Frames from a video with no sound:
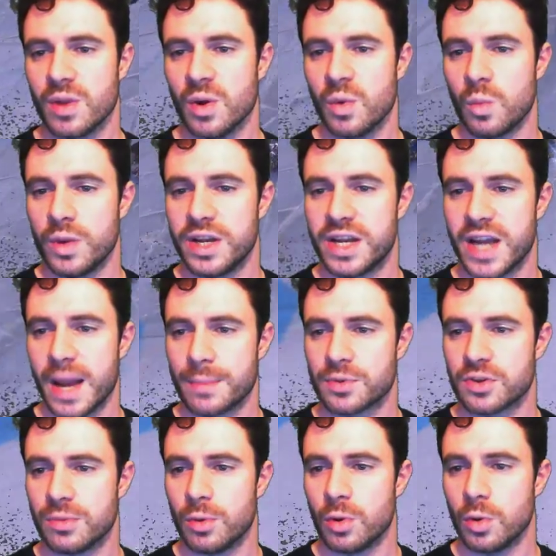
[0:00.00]
We kept
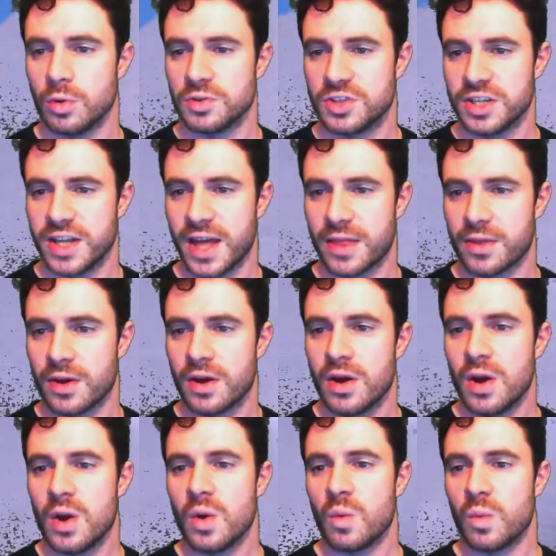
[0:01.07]
them all together.
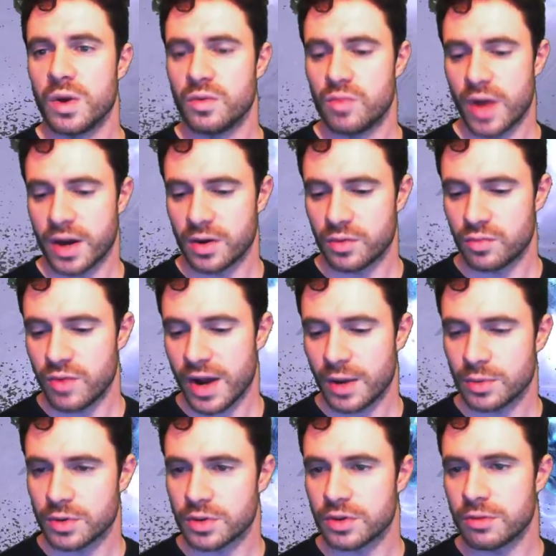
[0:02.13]
We ran
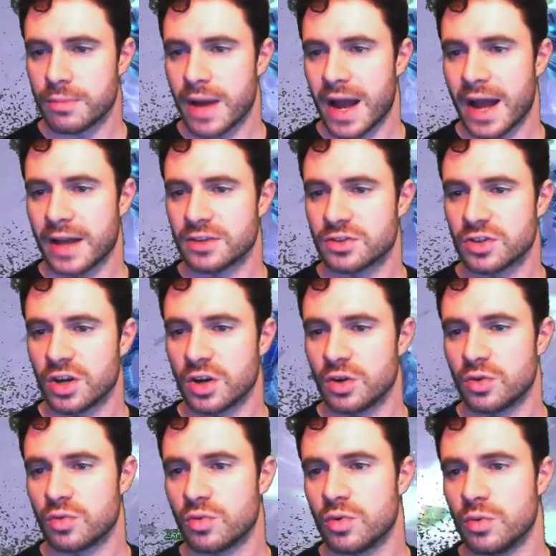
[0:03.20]
around them as a
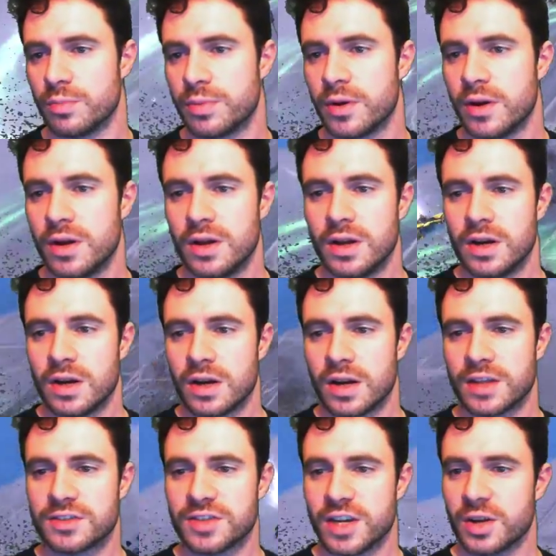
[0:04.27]
group.
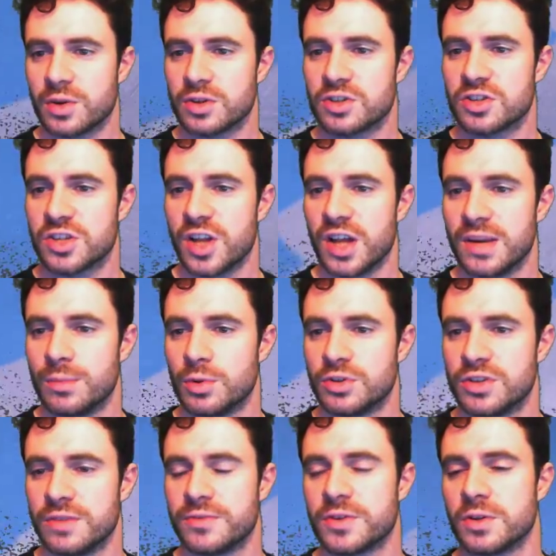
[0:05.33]
Let's take on a slightly more
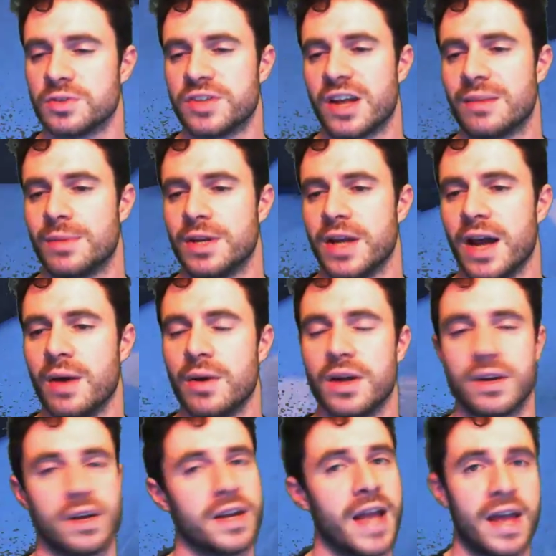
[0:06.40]
difficult enemy now.
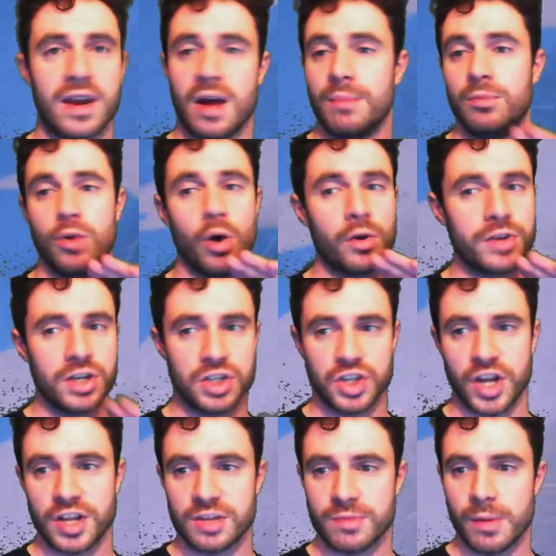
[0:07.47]
And again, I'm not going to
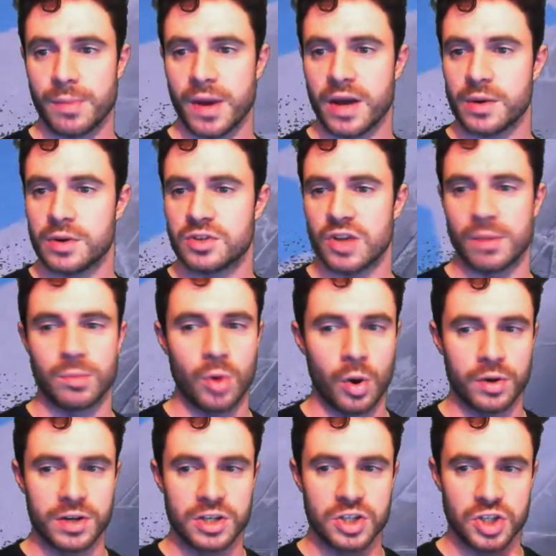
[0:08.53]
change my powers. I'm not
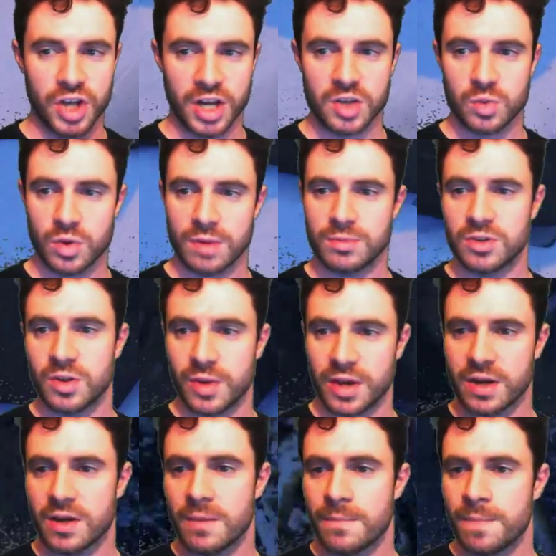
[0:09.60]
going to change what I'm
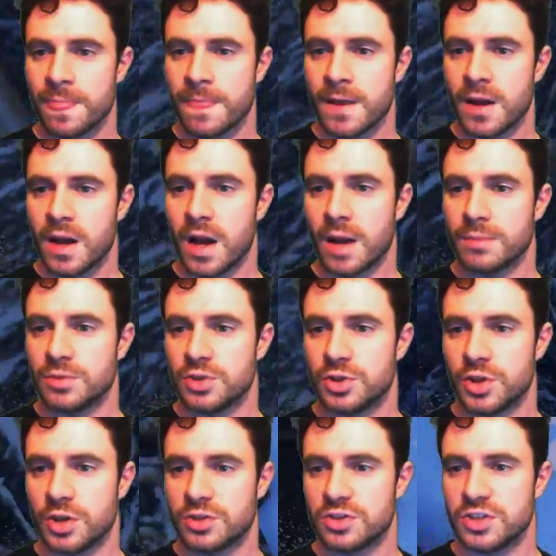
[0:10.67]
doing. I'm
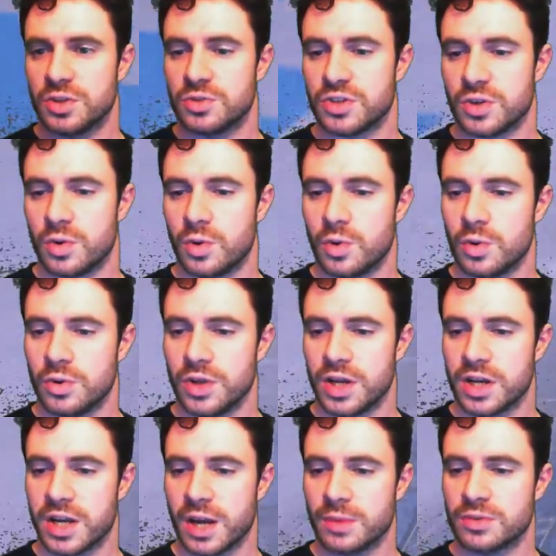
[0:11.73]
just using all the
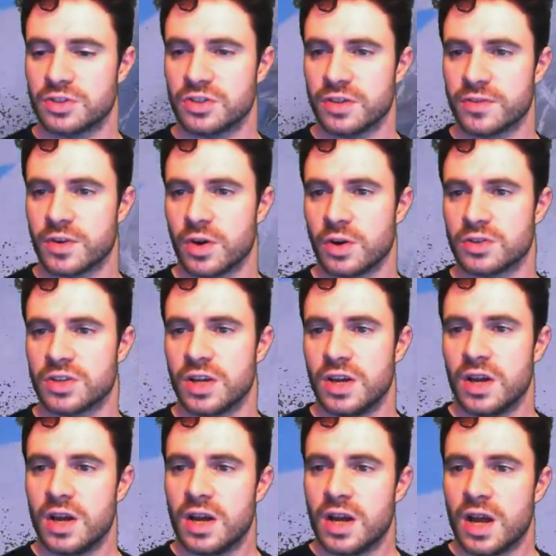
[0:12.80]
encounters I've got.
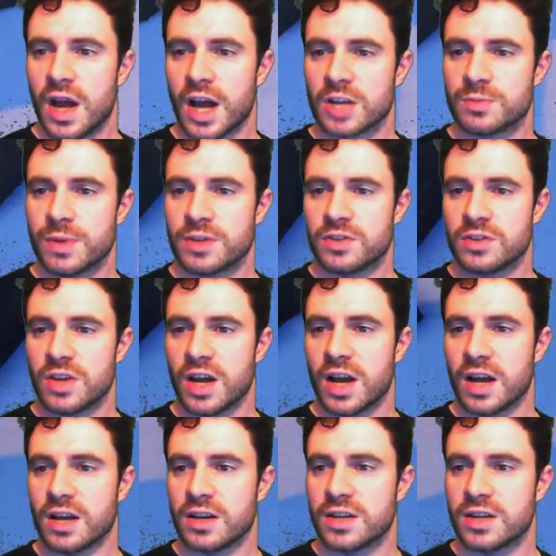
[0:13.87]
Aspect of the...